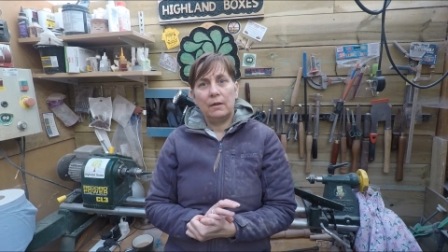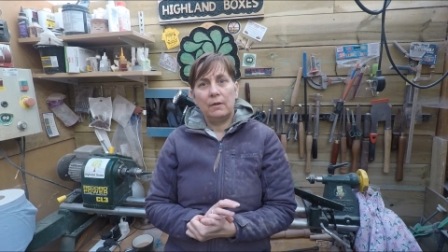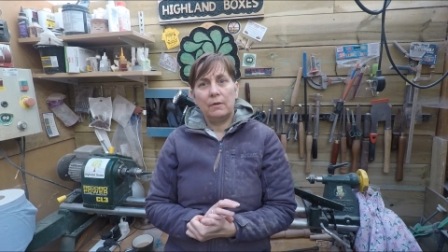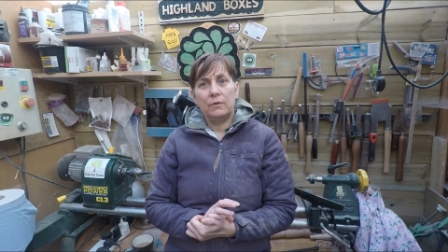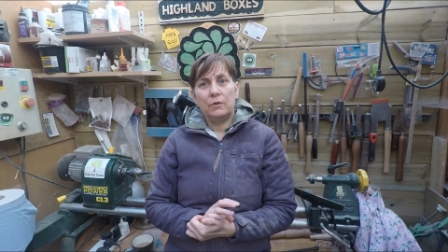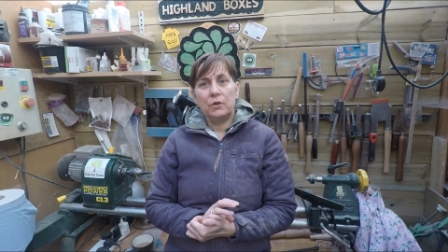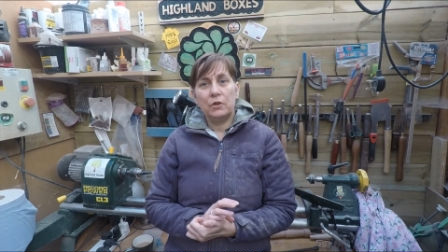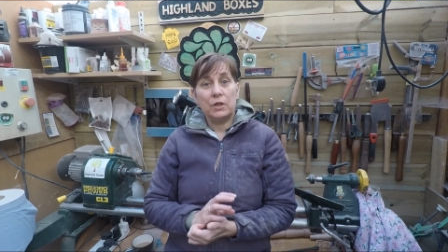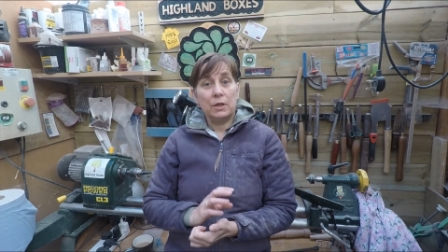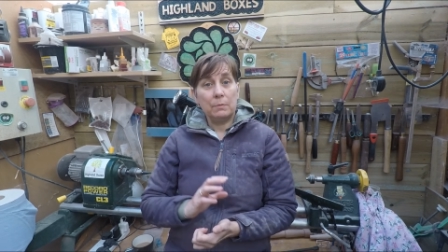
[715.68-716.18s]

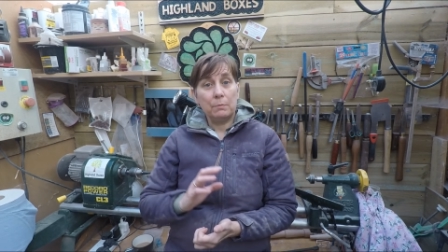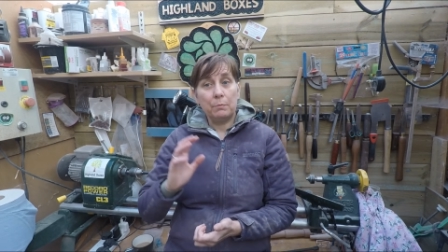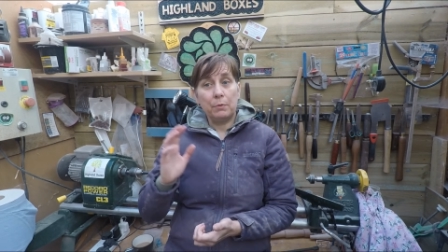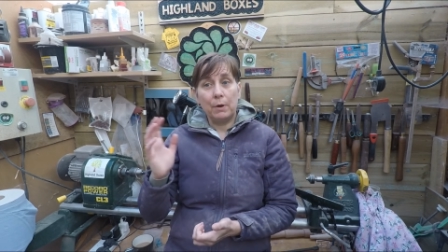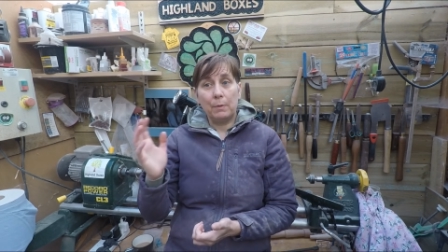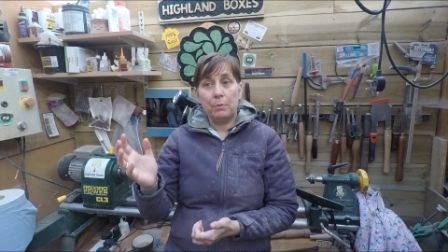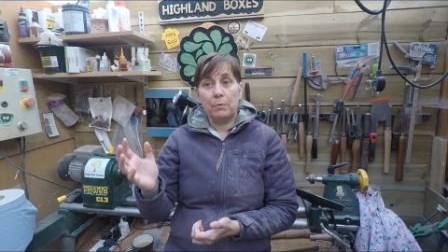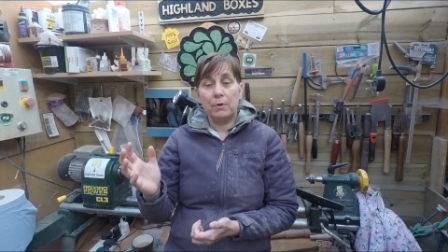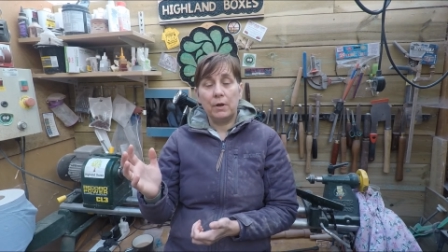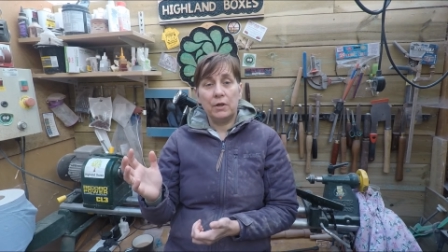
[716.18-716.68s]
just in
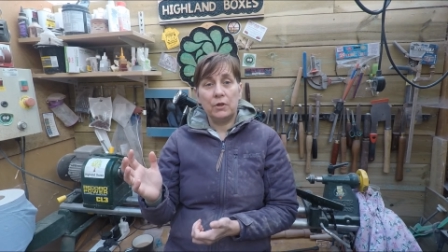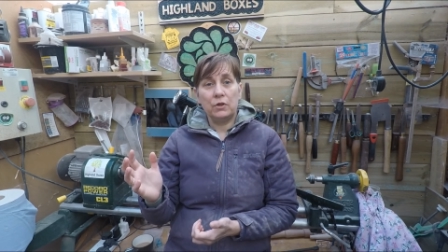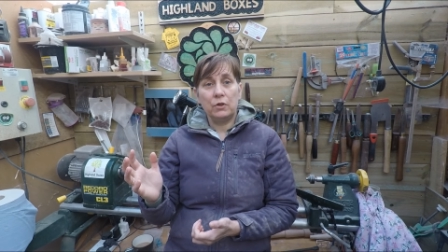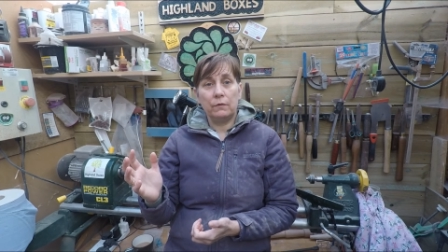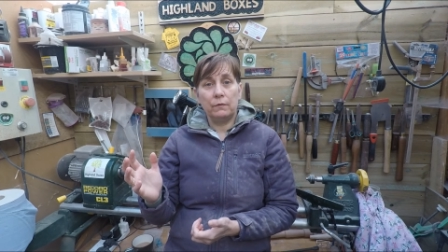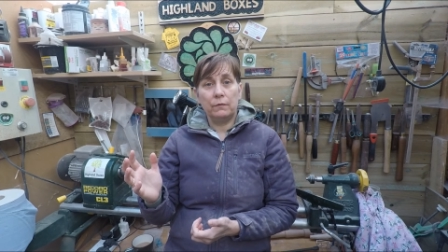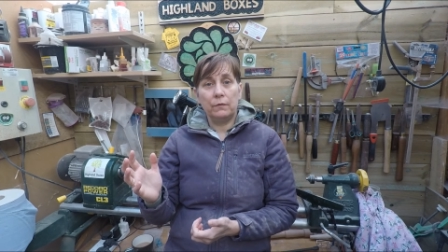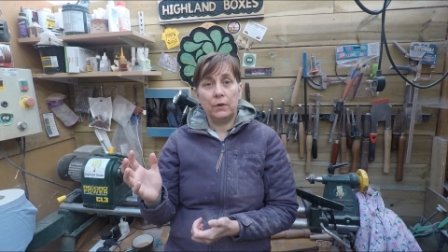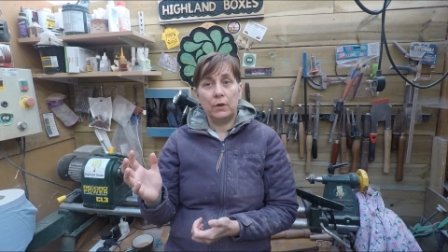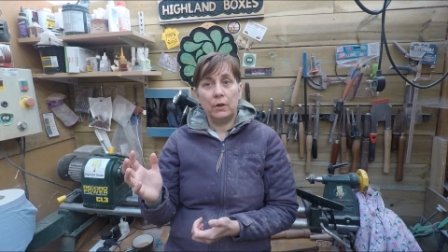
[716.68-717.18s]
preparation
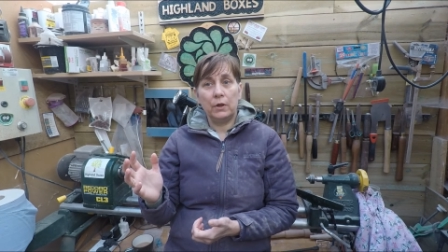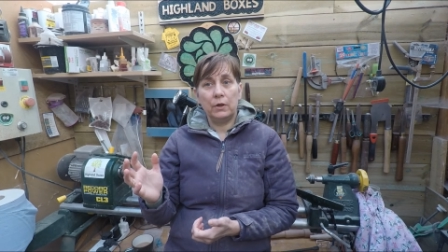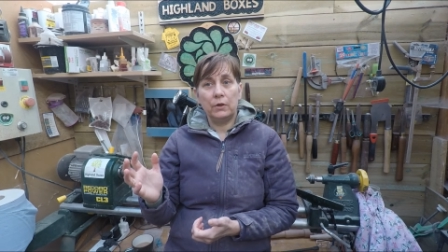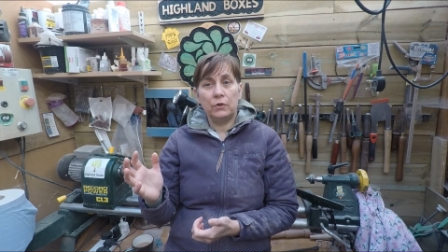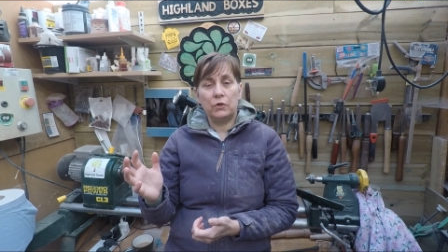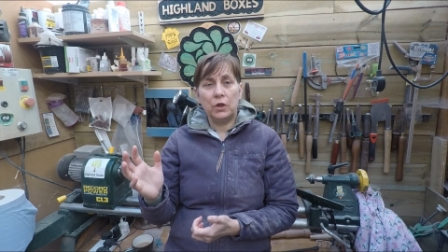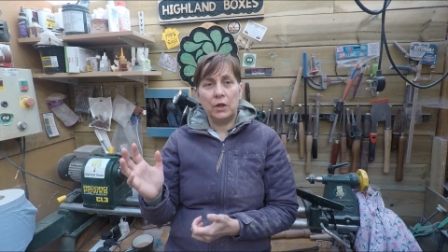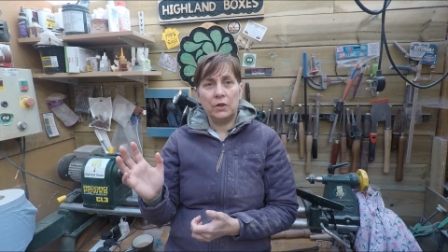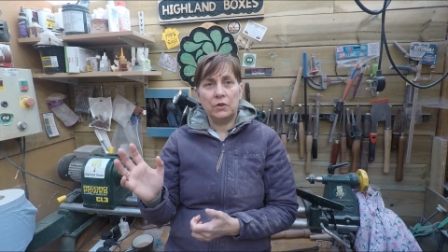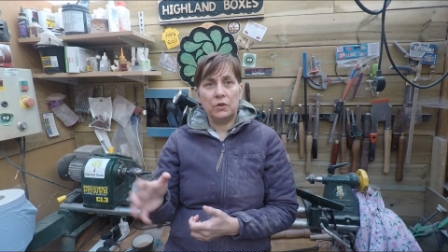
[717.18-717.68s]
for
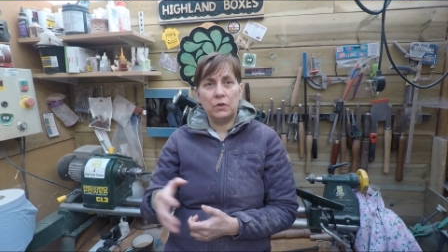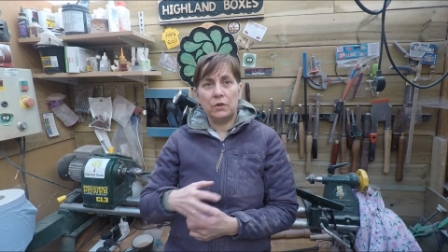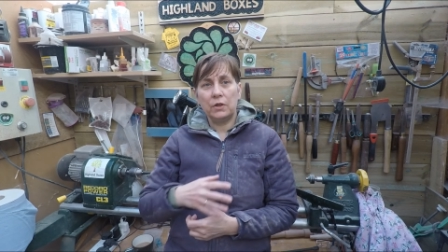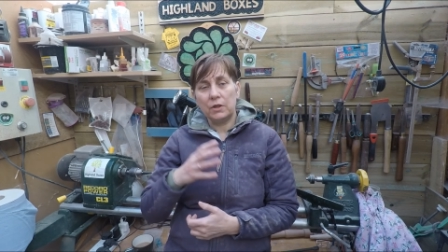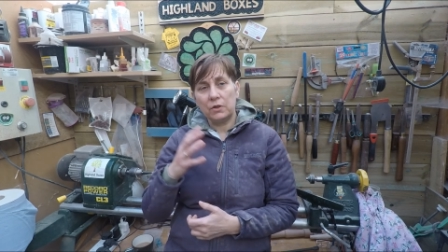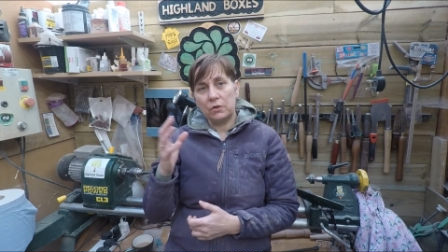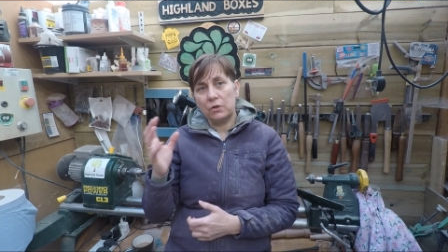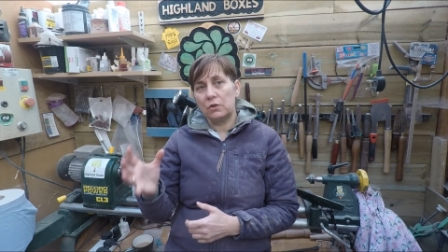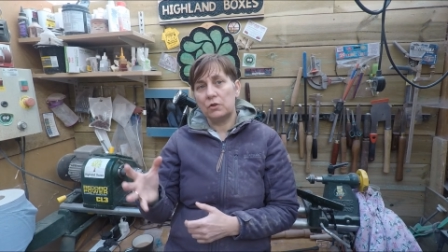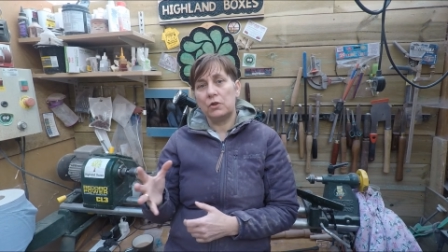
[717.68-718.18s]
changing
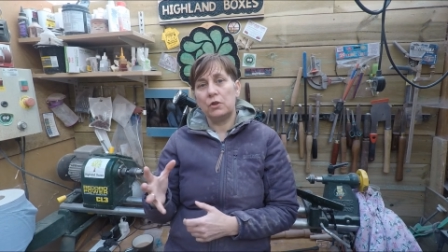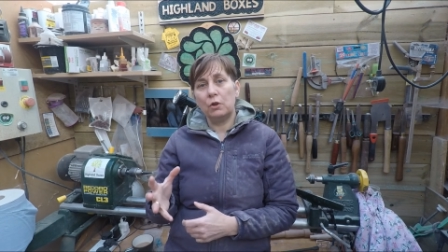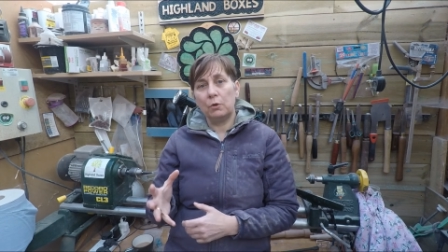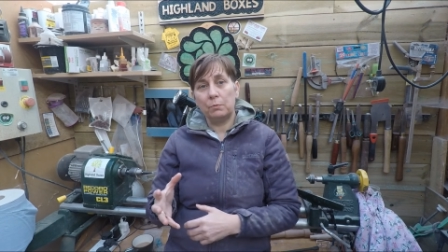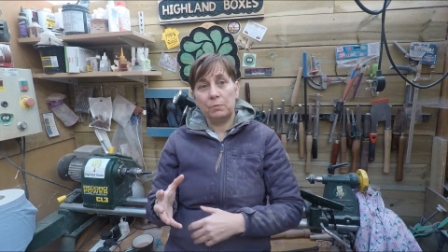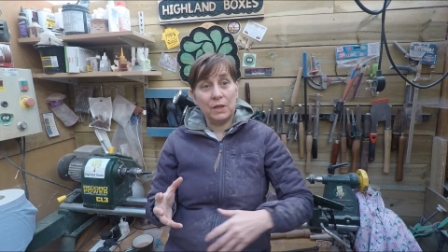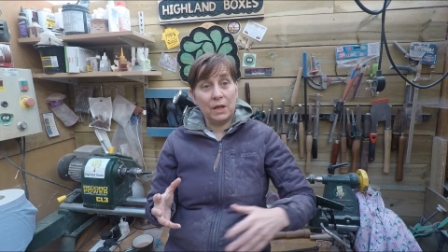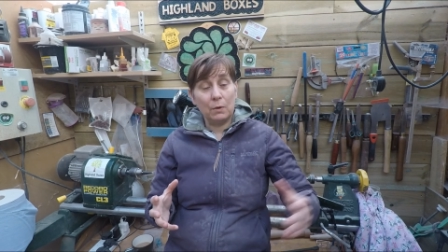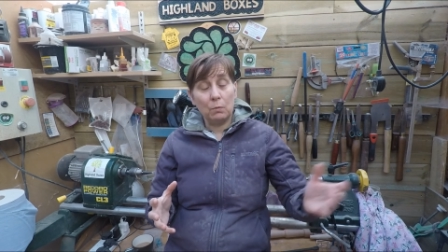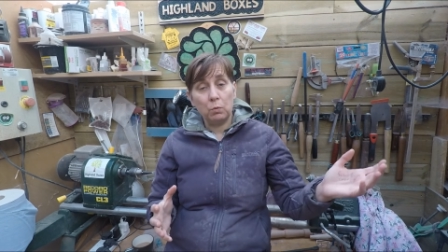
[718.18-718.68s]
things, because the
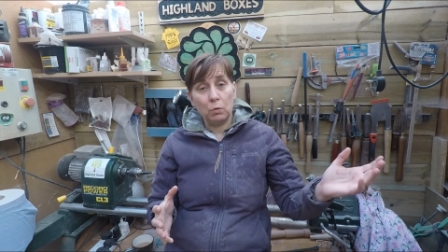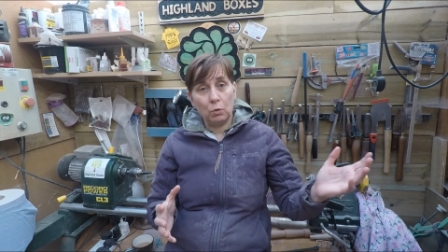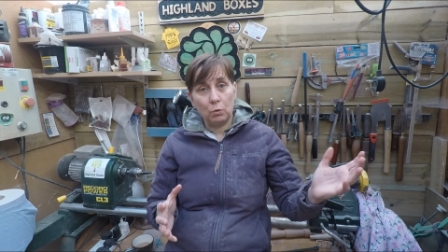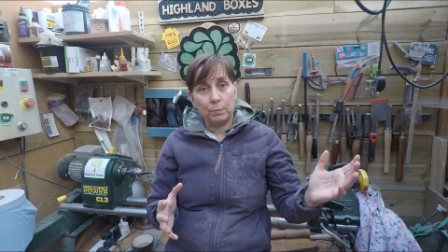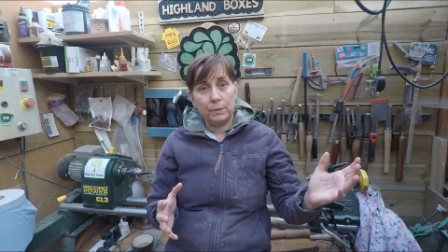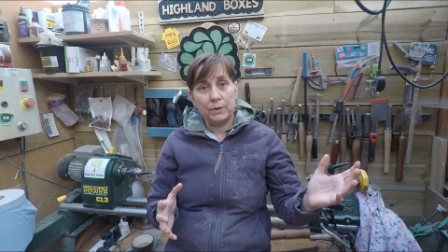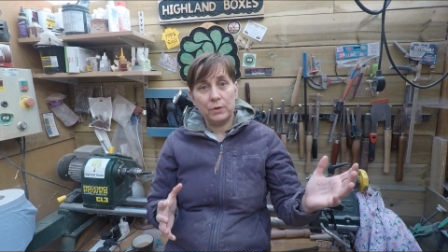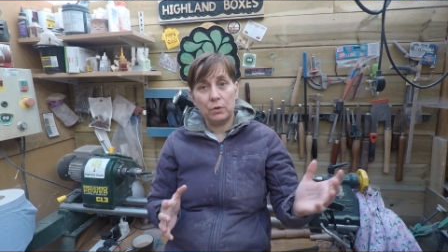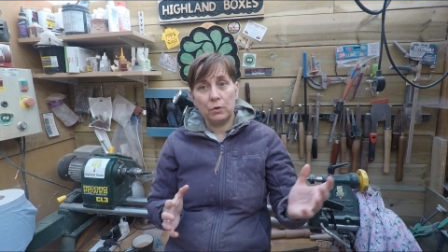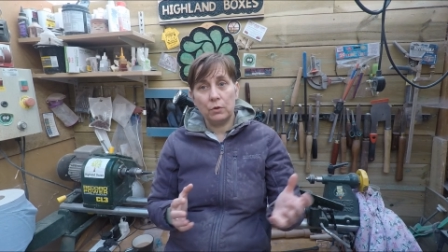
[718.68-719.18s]
update will
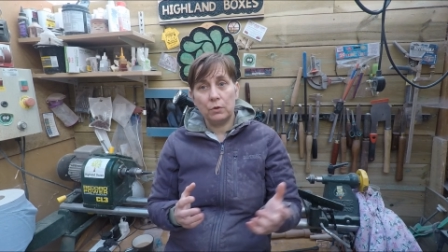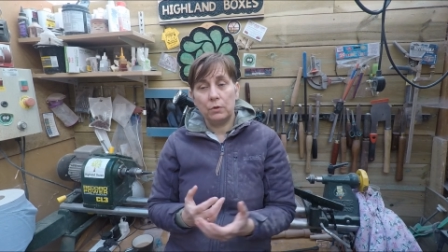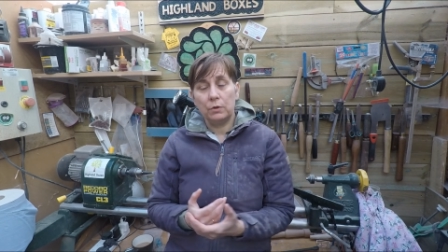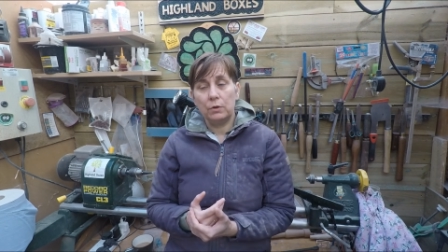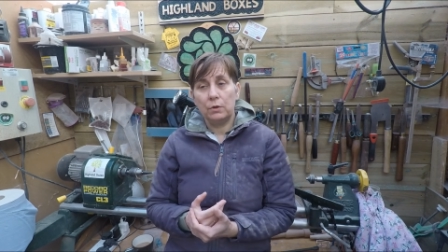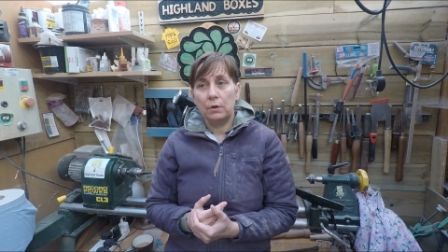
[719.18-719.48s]
be done